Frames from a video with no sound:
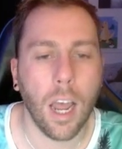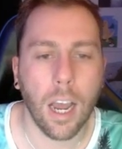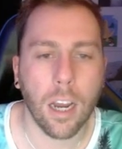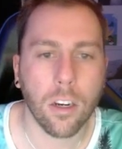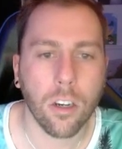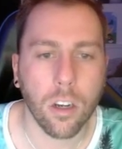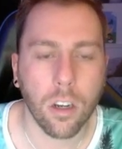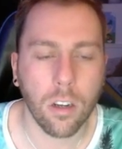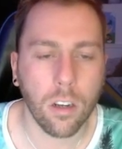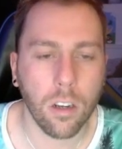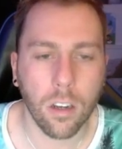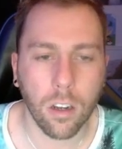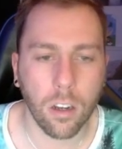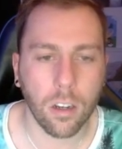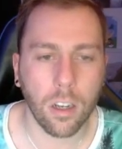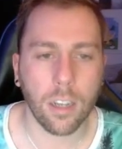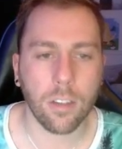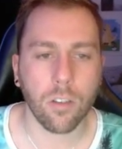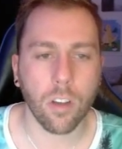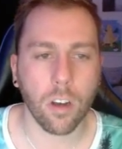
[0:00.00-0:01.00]

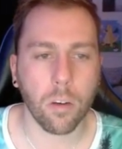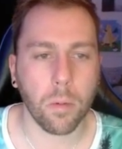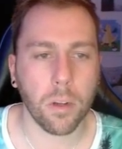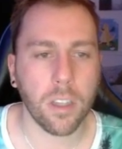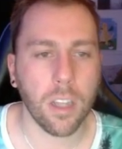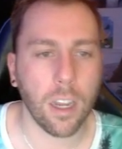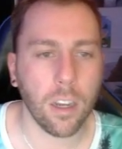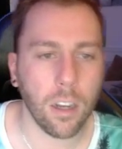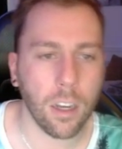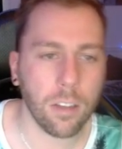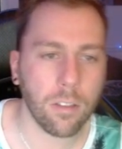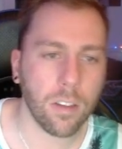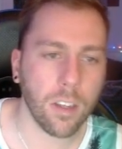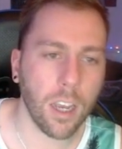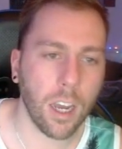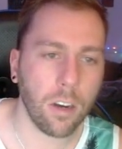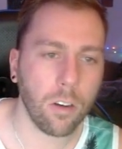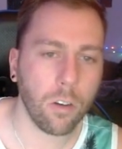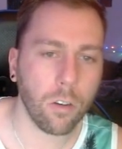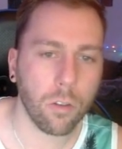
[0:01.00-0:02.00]
Let's talk about that. Let's
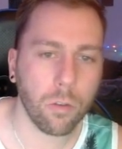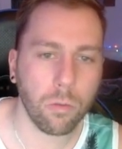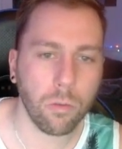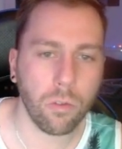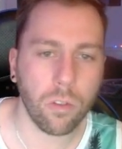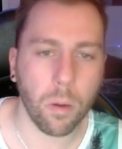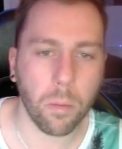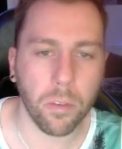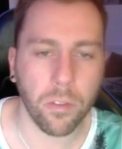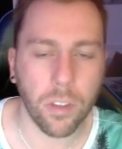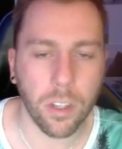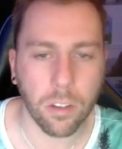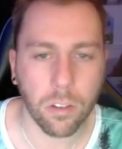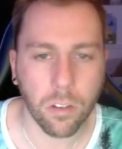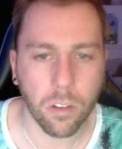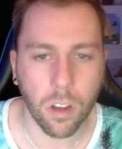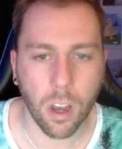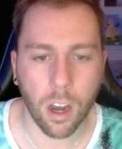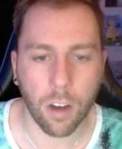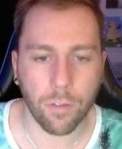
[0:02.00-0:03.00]
kind of go through some of
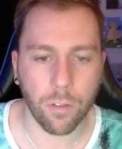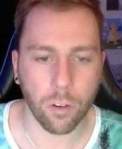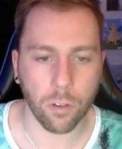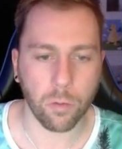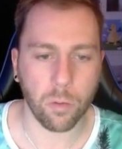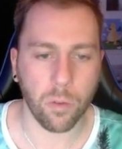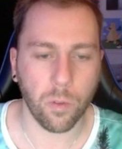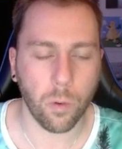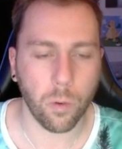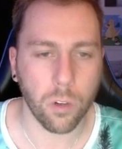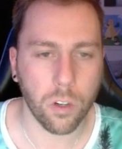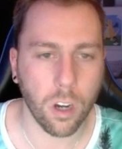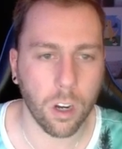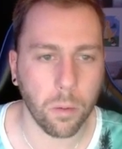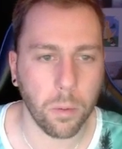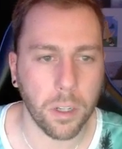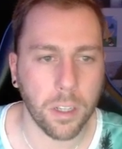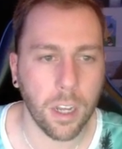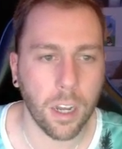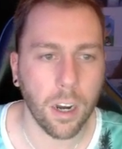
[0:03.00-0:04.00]
this first before we talk
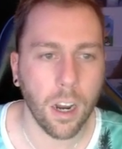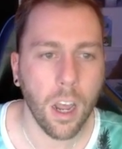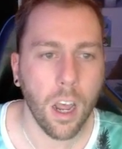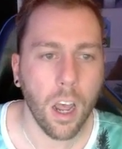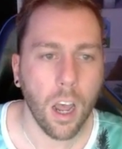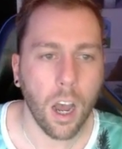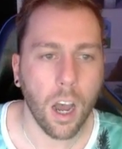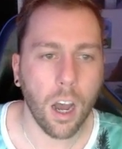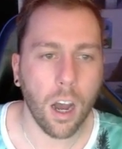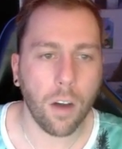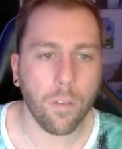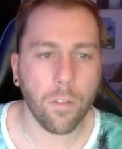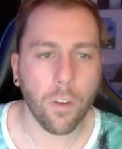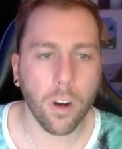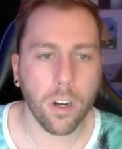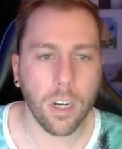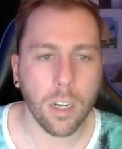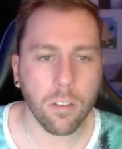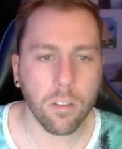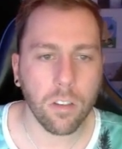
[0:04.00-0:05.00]
about that. For
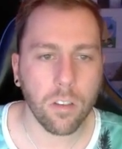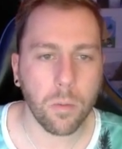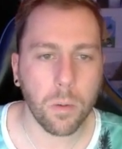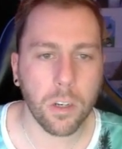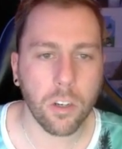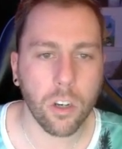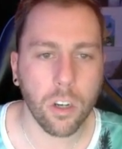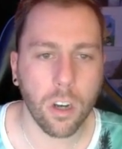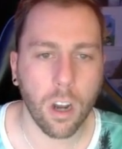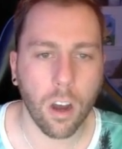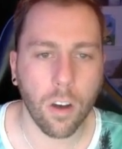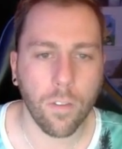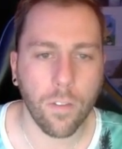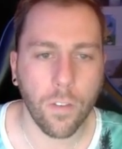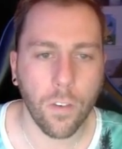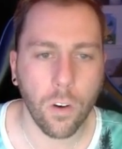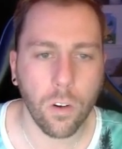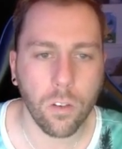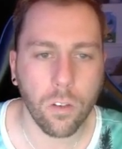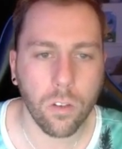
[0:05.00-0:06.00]
our next expansion, our
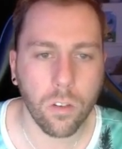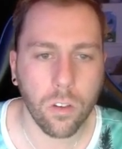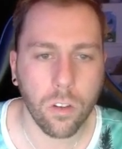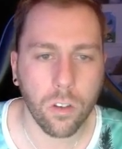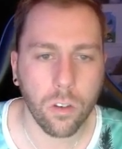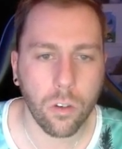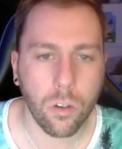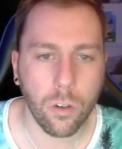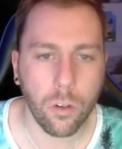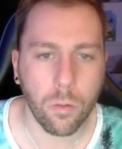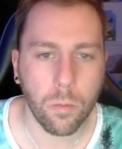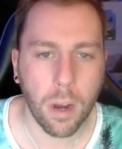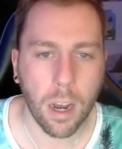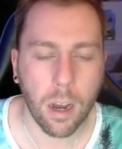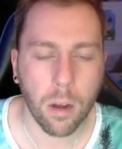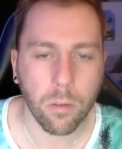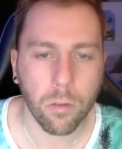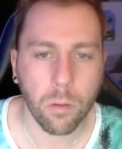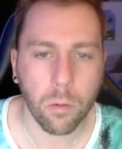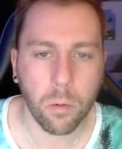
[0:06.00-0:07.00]
first 2
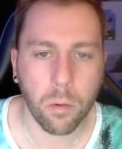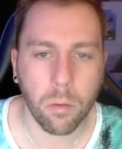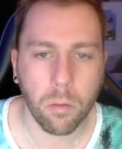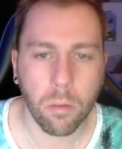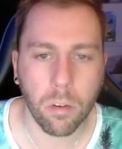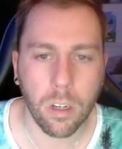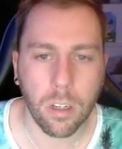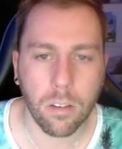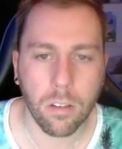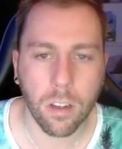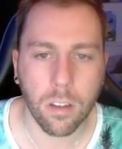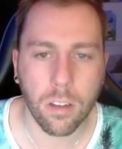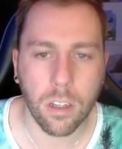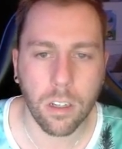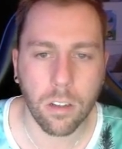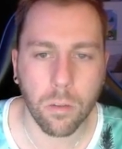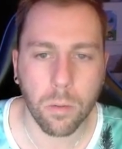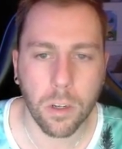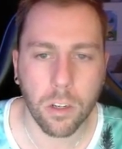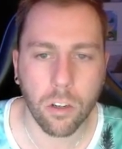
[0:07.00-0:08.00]
maps will be released at the
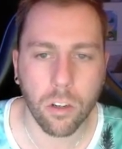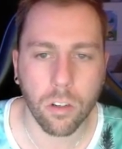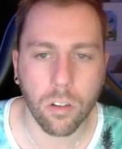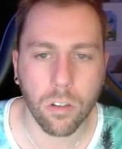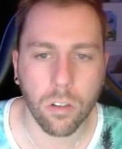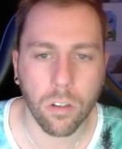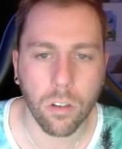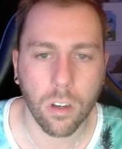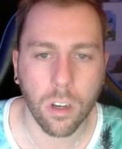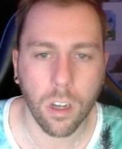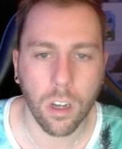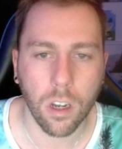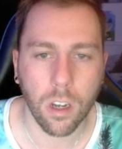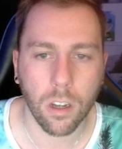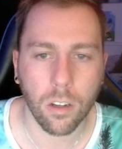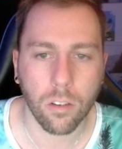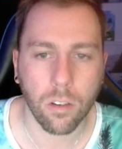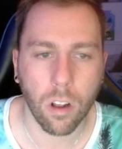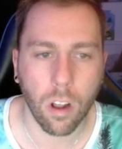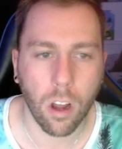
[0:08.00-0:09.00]

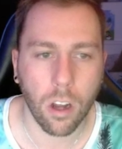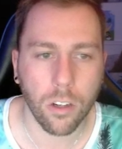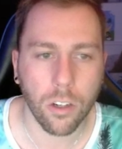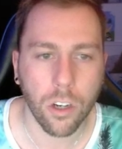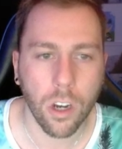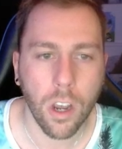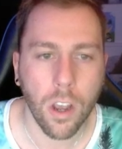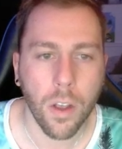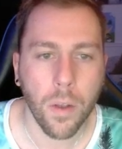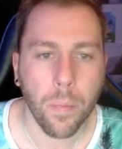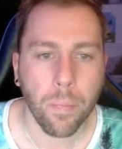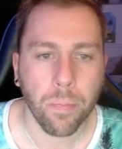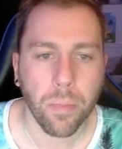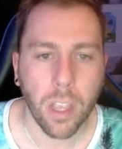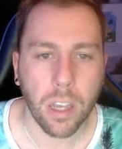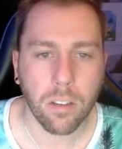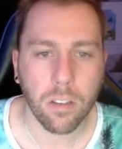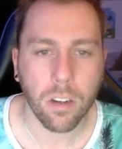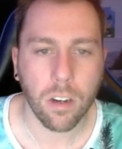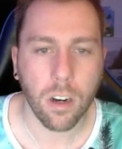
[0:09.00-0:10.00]
expansion's launch.
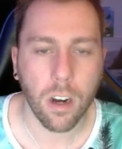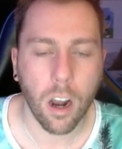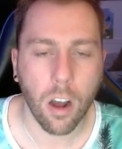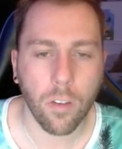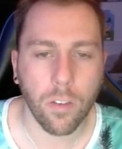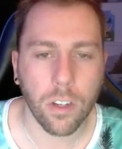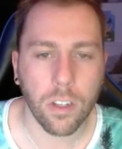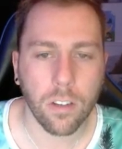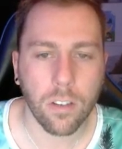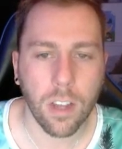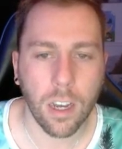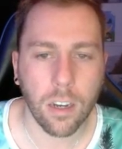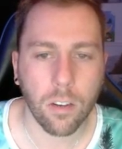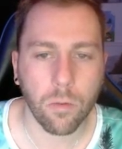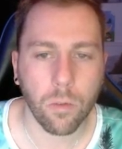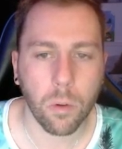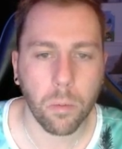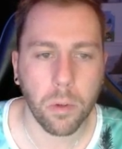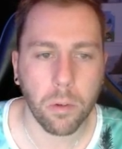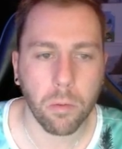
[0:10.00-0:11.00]
as it did. However, the second
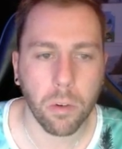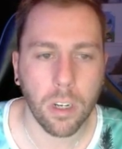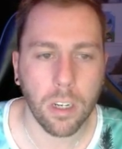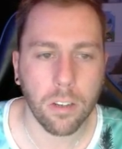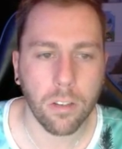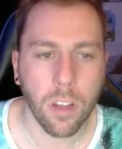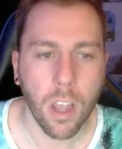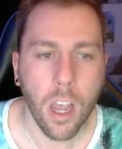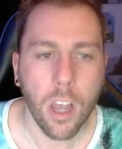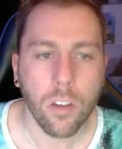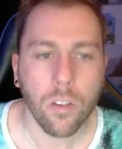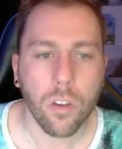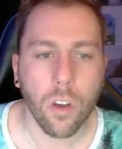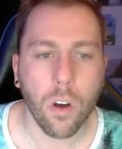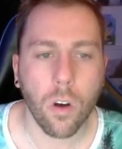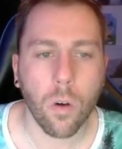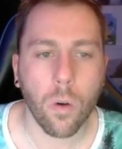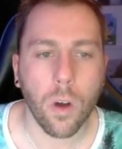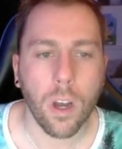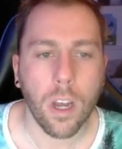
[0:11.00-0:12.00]
will be released. So,